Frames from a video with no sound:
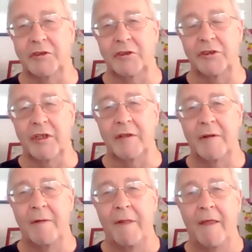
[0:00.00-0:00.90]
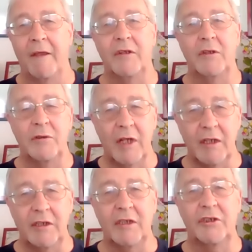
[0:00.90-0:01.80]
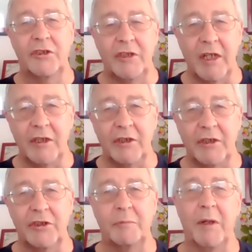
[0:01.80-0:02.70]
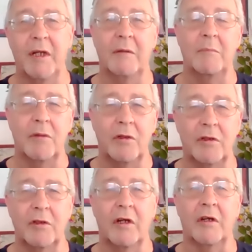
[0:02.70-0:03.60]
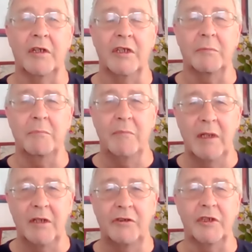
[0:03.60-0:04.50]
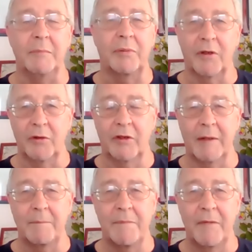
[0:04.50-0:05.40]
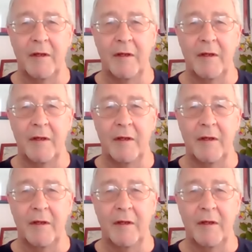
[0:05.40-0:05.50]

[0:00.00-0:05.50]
I should say, the United States spent more on its military program